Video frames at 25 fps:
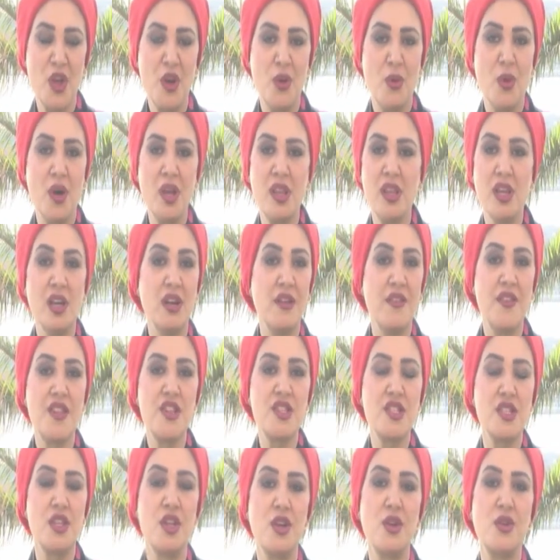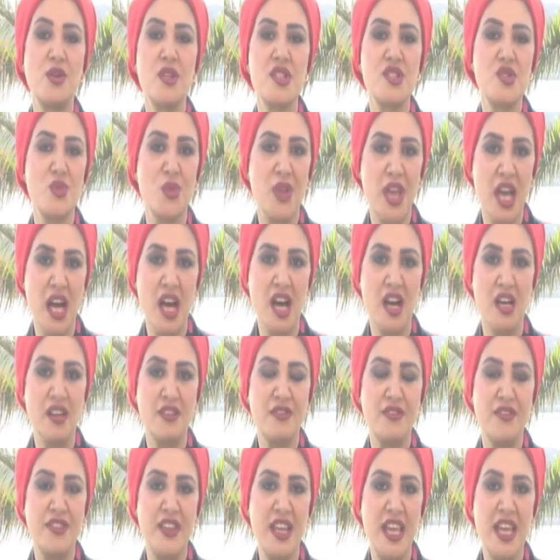One of the slogans we
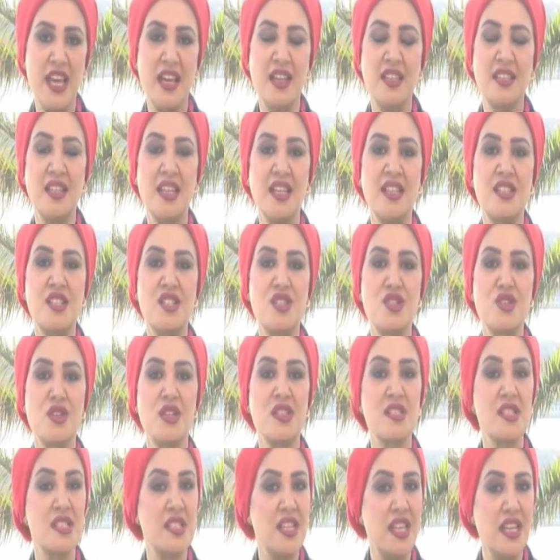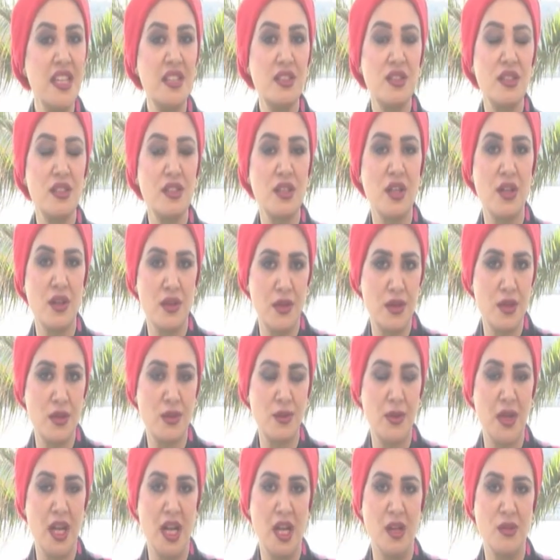have, and it's translated on the
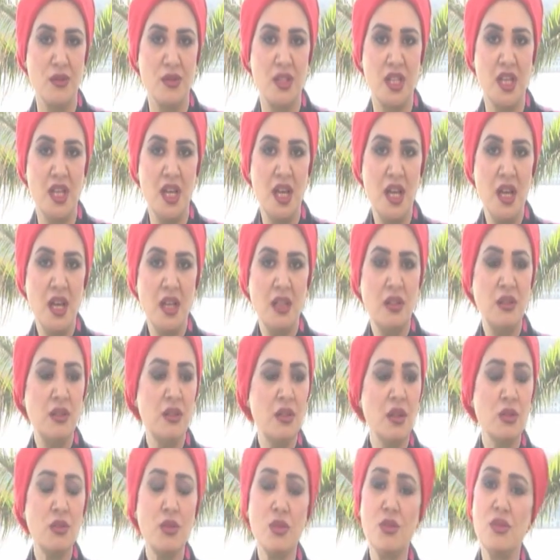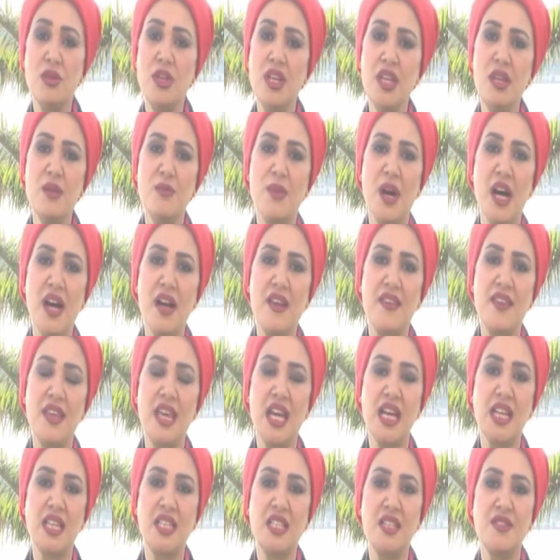ground, not only by
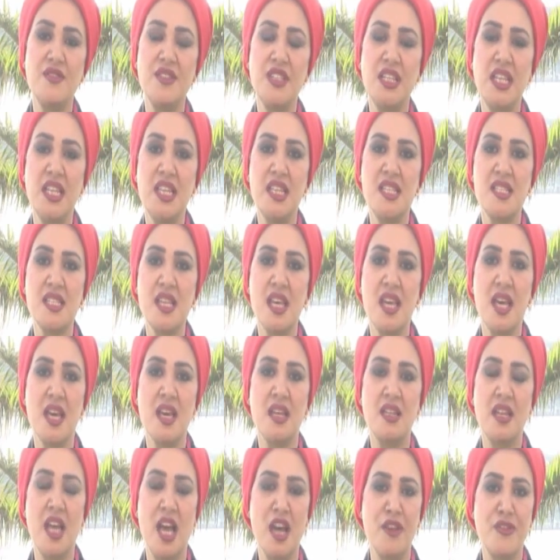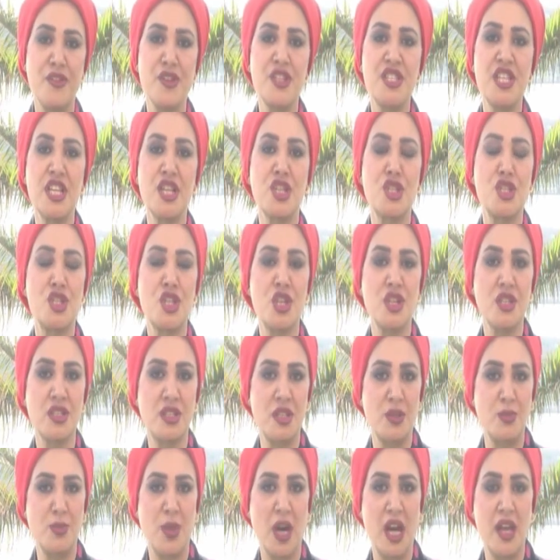the activities and efforts
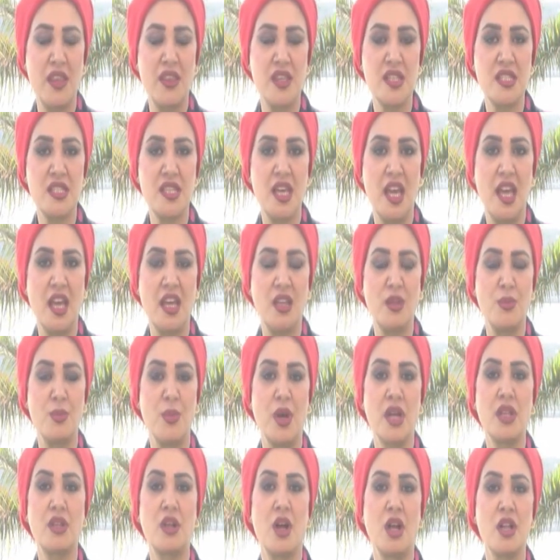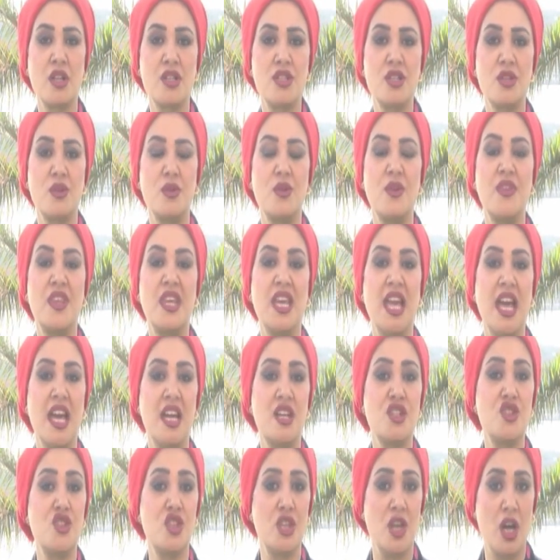exerted by the state, but also the
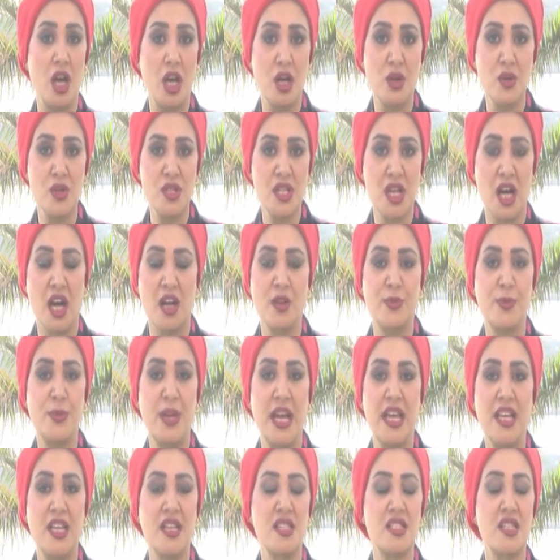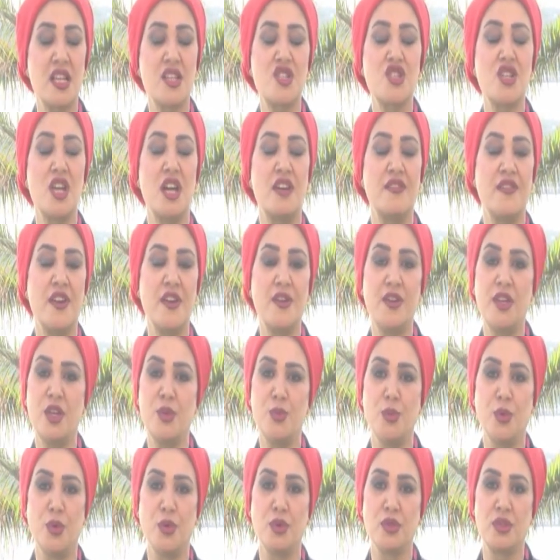NGOs are playing such a very
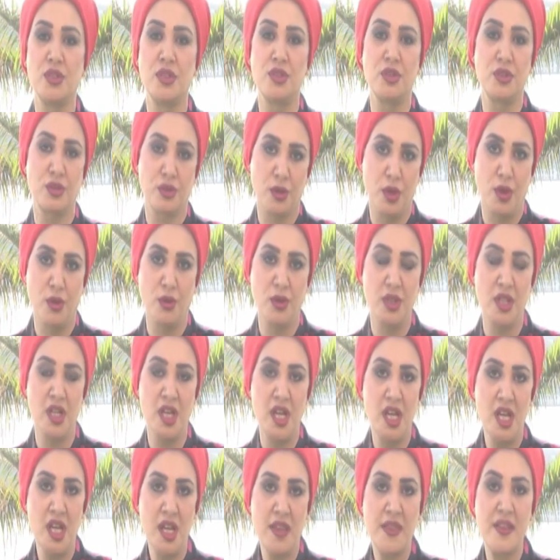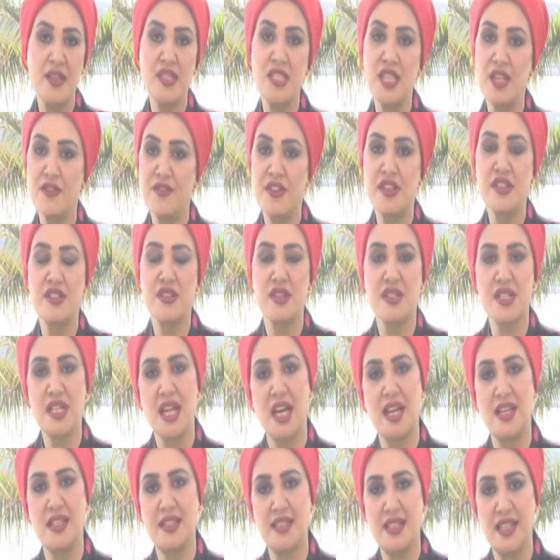important role, the civil
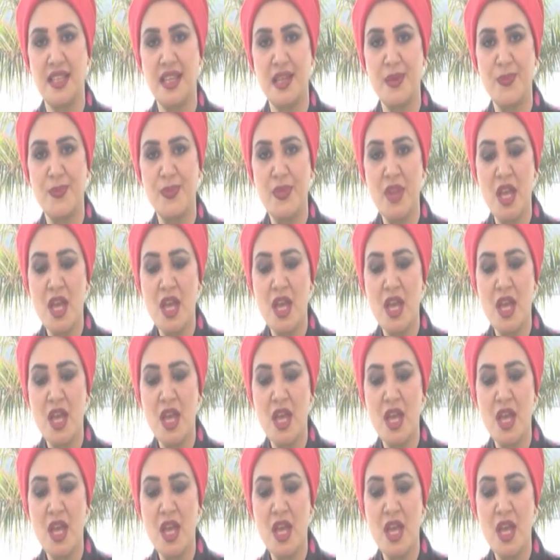society.